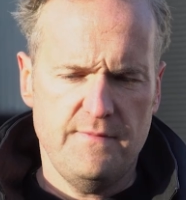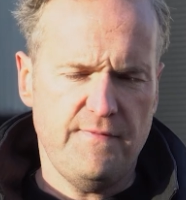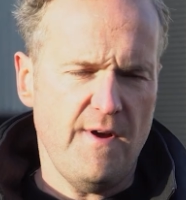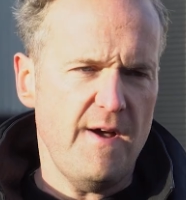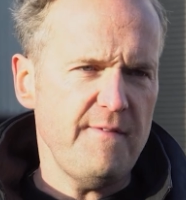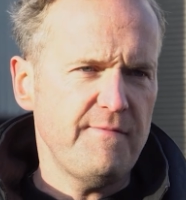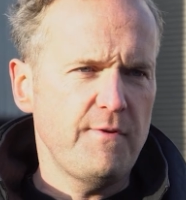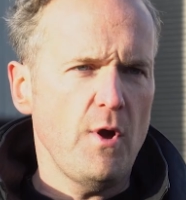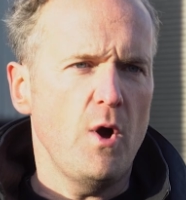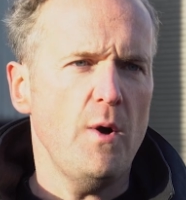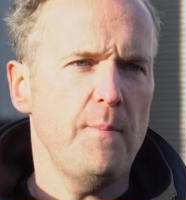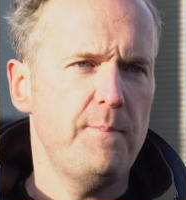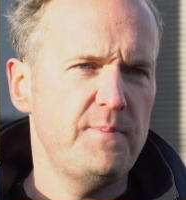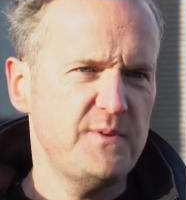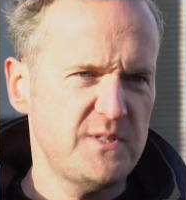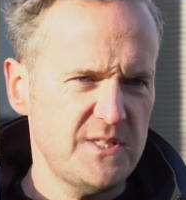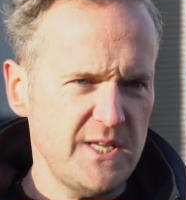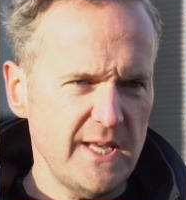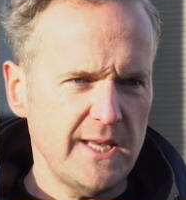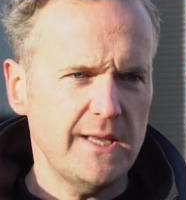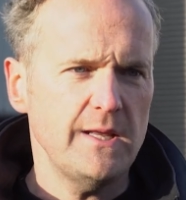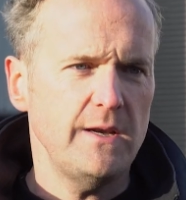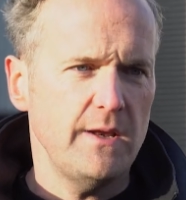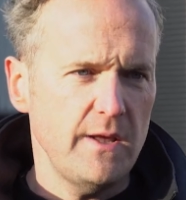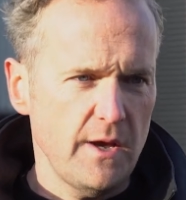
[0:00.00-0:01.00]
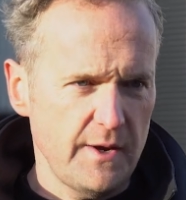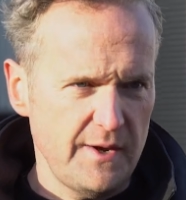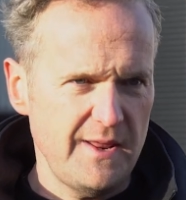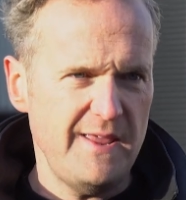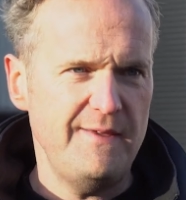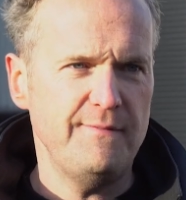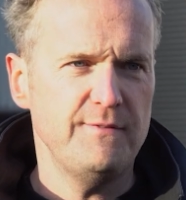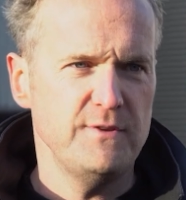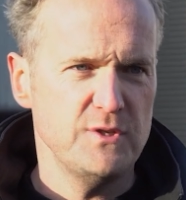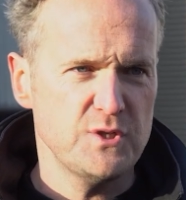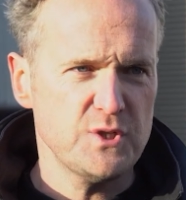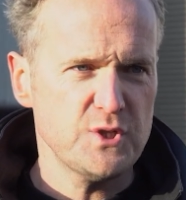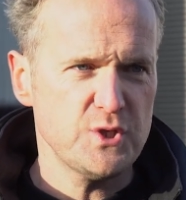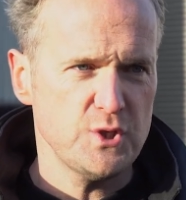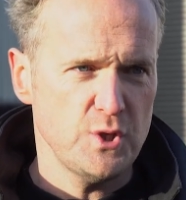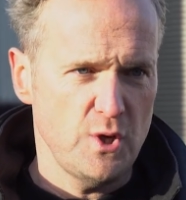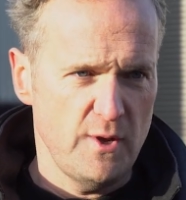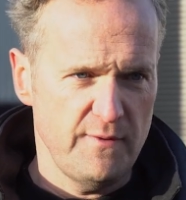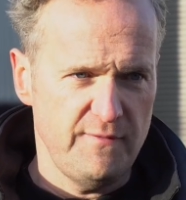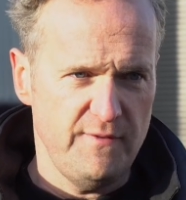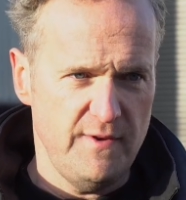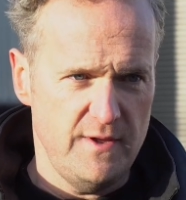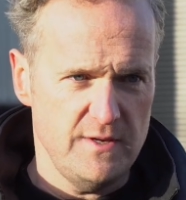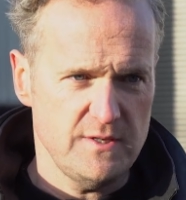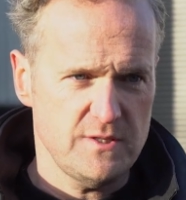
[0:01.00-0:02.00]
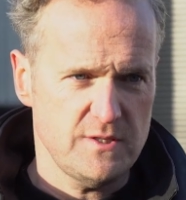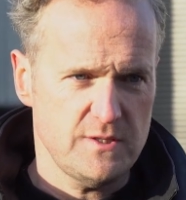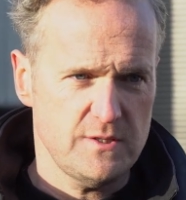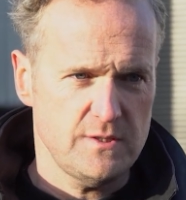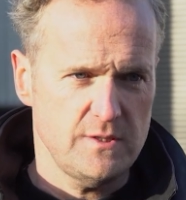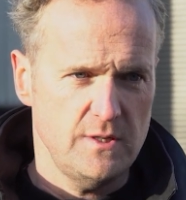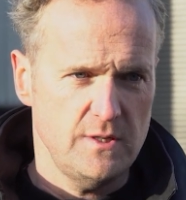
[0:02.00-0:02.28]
If I've got a particularly uneven surface,